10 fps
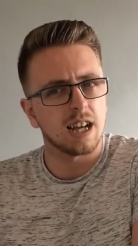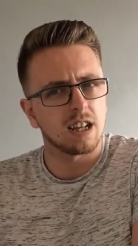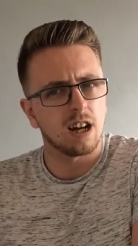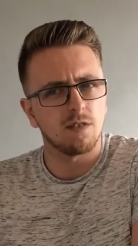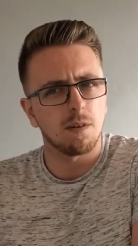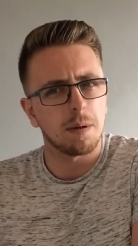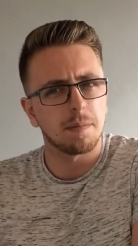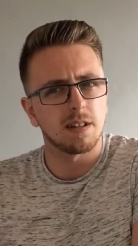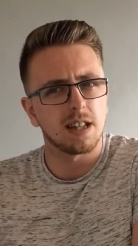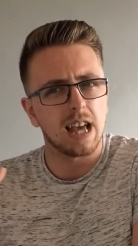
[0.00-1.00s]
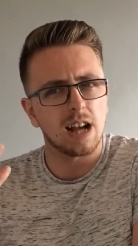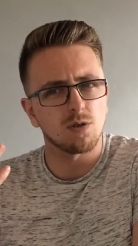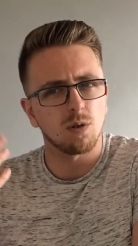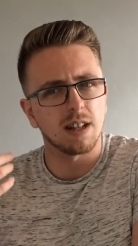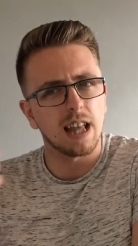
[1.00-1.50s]
I can't remember the
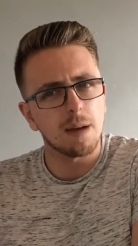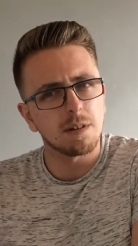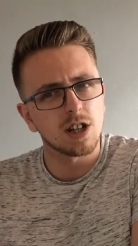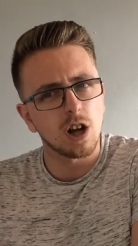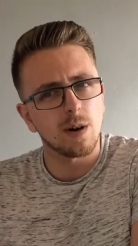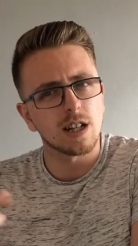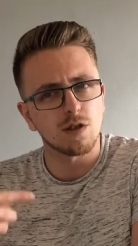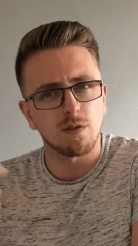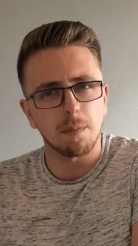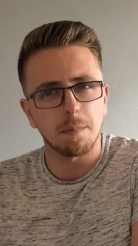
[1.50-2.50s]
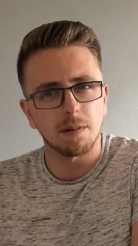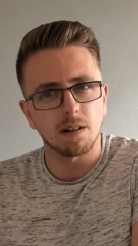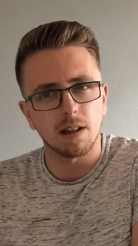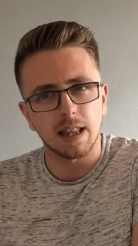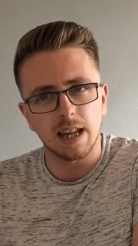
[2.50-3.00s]
actual name of the show, I just
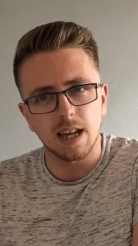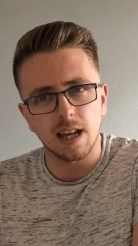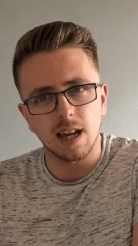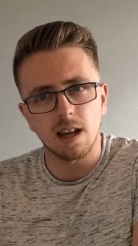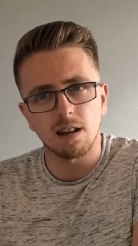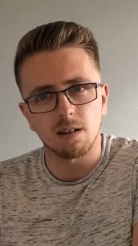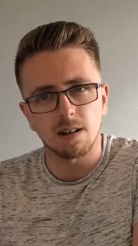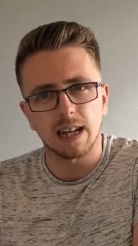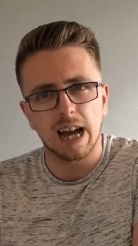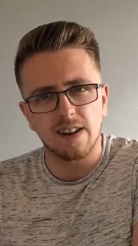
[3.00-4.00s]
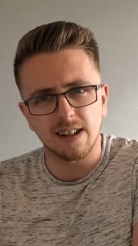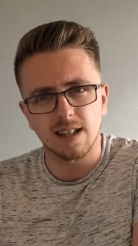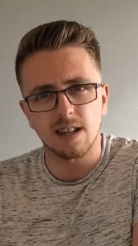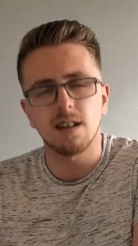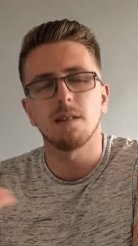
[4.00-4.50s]
remember the
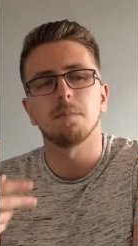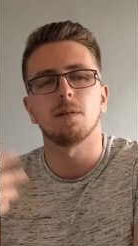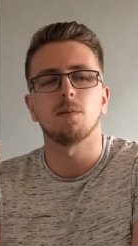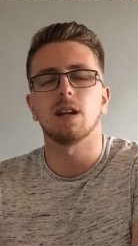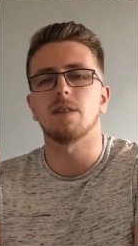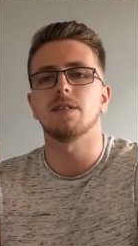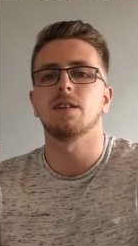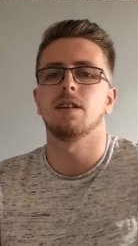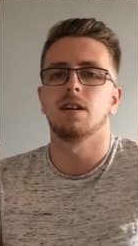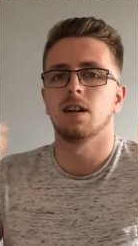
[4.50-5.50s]
character, but whatever.